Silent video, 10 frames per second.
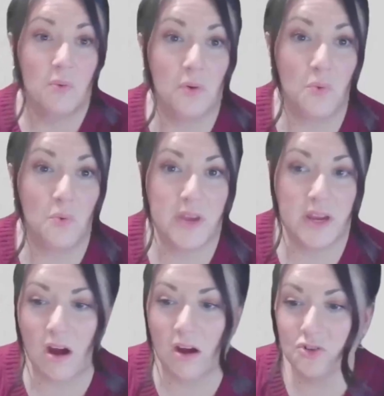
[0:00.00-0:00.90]
Well, we
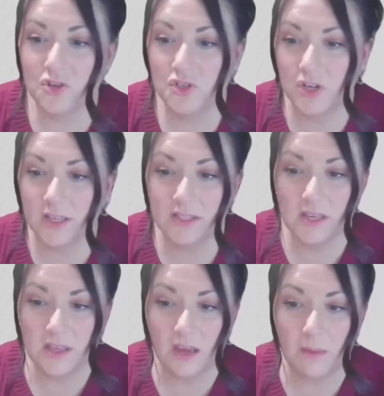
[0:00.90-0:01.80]
are just,
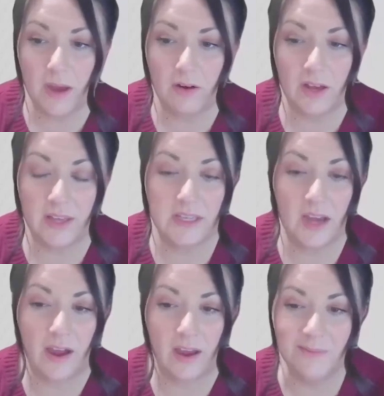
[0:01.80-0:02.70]
I think, about a
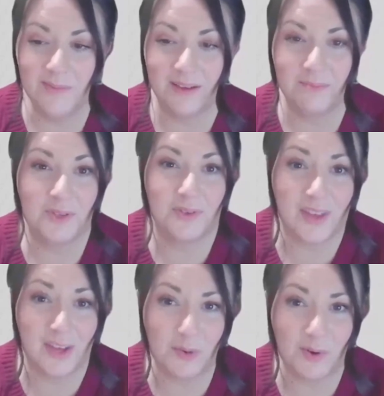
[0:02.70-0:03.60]
time. Um, so
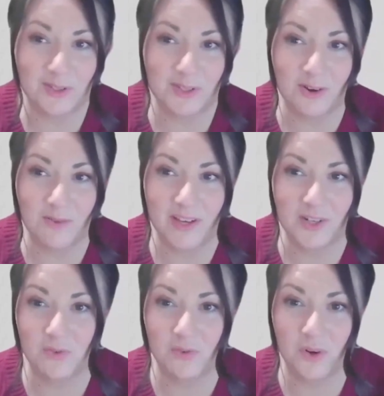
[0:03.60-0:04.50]
thank you all so
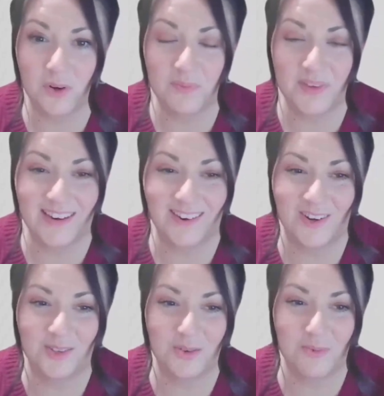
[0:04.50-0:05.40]
much for being here
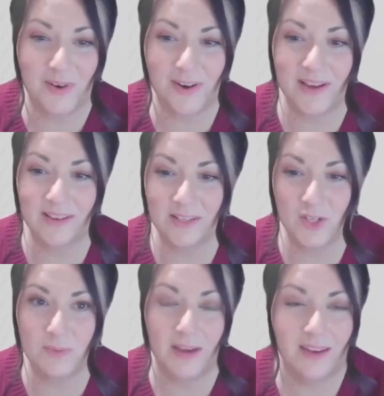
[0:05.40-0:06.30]
to learn more about
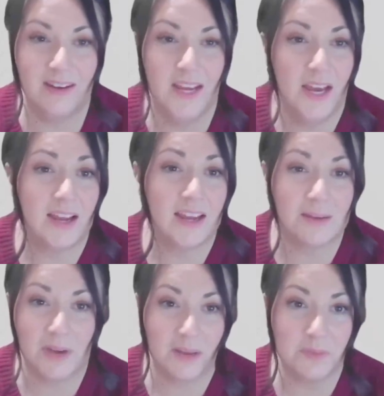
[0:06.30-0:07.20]
DigiPen.
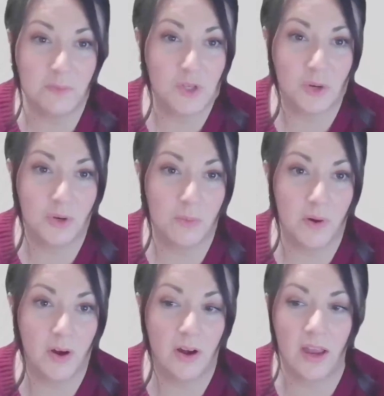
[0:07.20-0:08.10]
Again, my name is Michelle
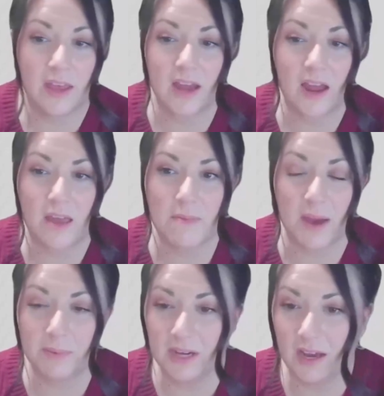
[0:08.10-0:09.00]
Cooper, and I am
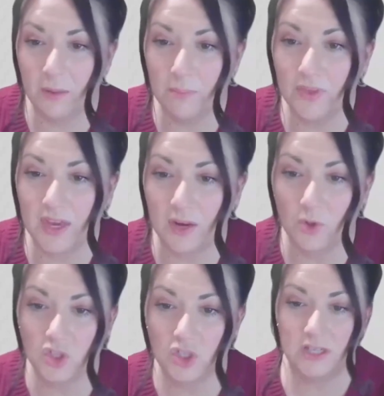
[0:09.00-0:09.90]
happy to help with any
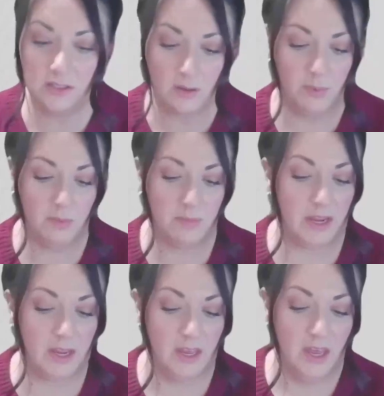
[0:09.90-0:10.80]
questions. I'll put
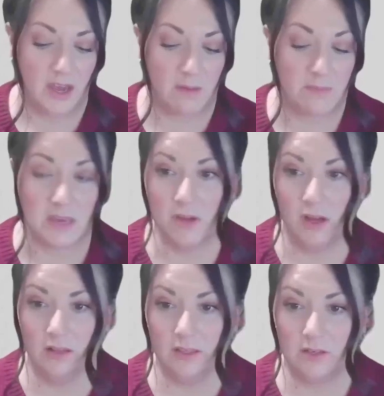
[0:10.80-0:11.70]
my um,
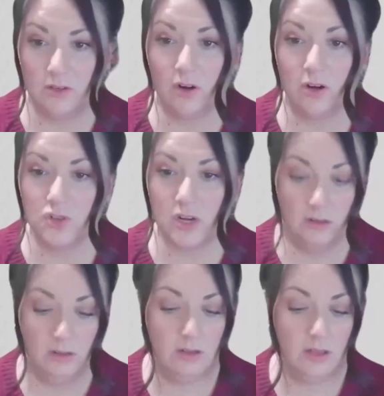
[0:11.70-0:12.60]
email in the or a
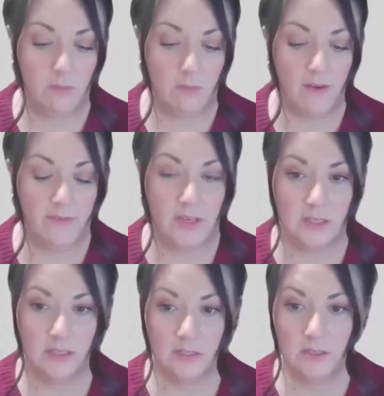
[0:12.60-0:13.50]
general um,
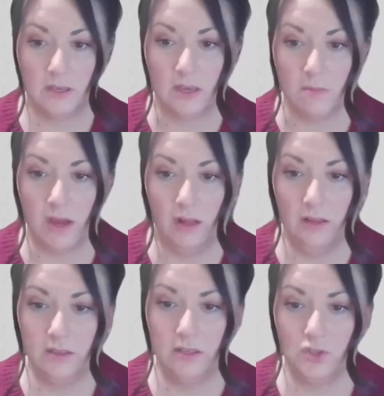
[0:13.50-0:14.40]
office email
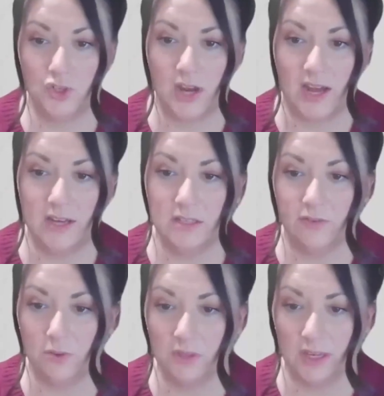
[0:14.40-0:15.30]
in the chat
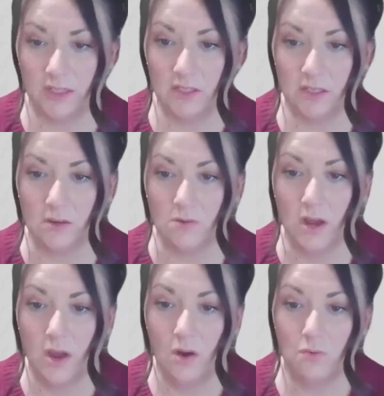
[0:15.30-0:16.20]
if you would like to
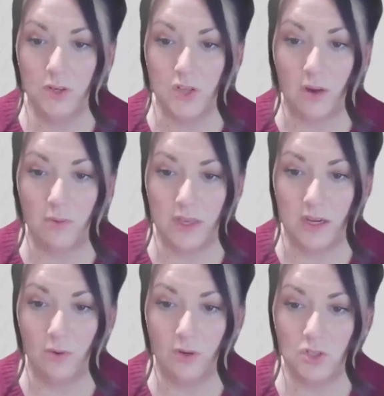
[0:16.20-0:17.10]
reach out with
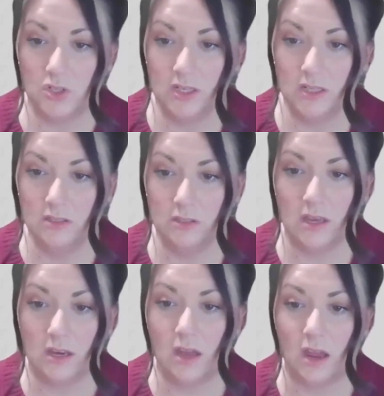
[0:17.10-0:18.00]
any questions.
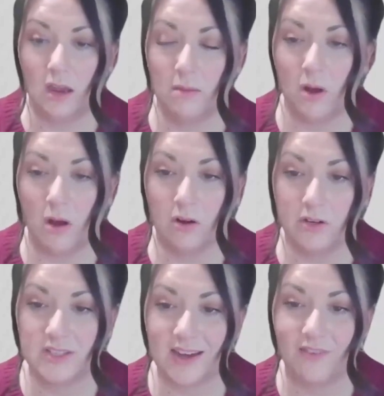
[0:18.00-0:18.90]
And um, our
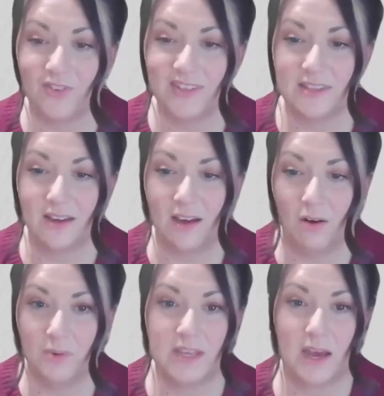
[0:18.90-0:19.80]
staff is
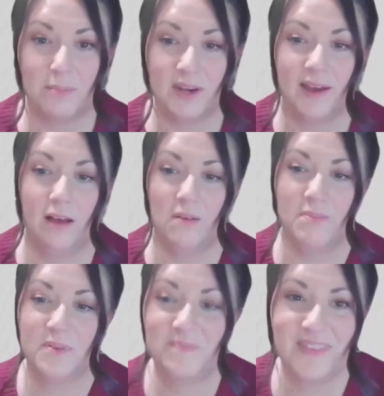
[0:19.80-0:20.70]
always happy to help.
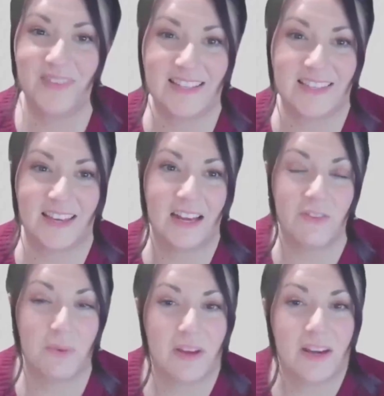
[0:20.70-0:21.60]
Thanks again,
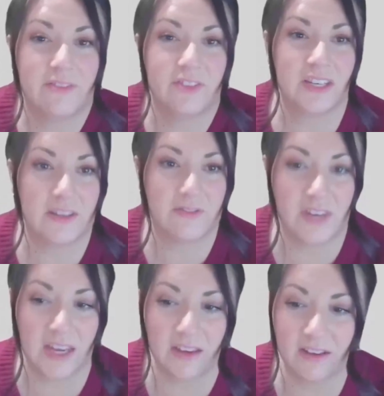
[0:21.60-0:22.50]
everyone. Have a good
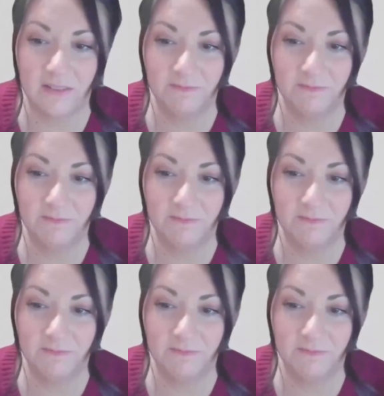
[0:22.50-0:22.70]
evening.